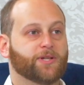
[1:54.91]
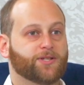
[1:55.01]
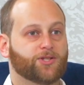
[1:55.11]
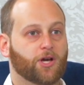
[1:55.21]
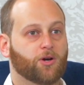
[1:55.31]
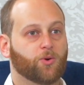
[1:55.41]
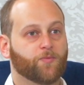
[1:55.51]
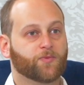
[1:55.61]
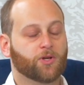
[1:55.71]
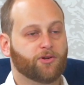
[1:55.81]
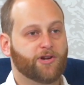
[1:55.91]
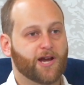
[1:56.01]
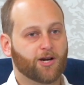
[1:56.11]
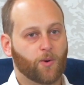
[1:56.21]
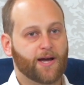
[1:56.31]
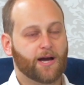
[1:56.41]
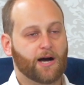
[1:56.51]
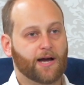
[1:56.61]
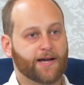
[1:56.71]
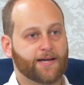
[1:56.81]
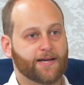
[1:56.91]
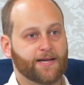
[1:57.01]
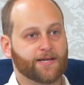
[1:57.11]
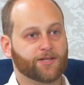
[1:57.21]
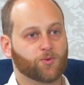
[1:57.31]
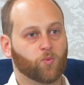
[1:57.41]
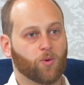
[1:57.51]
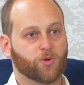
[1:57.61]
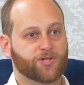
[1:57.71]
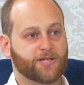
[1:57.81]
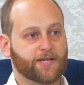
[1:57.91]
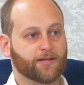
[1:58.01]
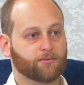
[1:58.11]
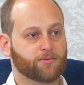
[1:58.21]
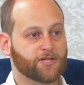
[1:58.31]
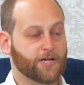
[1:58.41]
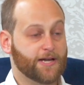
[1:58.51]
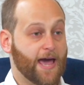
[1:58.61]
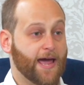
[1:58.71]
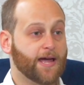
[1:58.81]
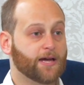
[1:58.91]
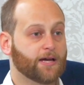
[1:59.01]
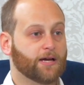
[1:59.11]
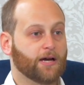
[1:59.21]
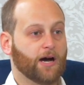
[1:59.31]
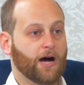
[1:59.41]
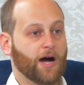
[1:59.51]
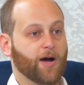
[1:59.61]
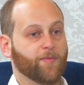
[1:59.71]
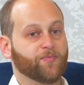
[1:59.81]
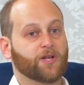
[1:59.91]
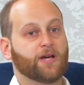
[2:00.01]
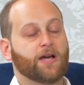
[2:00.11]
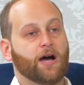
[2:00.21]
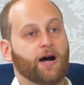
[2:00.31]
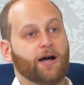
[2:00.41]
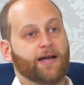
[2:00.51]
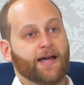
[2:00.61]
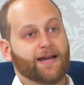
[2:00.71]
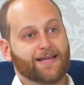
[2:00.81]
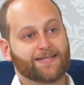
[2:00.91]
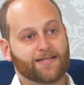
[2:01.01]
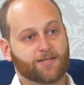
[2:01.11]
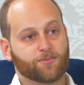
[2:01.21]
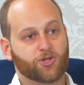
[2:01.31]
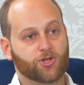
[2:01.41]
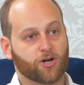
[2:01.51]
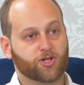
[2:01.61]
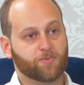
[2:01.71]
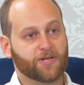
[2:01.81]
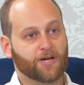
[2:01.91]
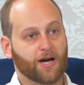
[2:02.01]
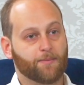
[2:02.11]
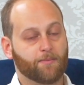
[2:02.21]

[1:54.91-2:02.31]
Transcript: So narrow AI is what we're seeing today. And as systems start to become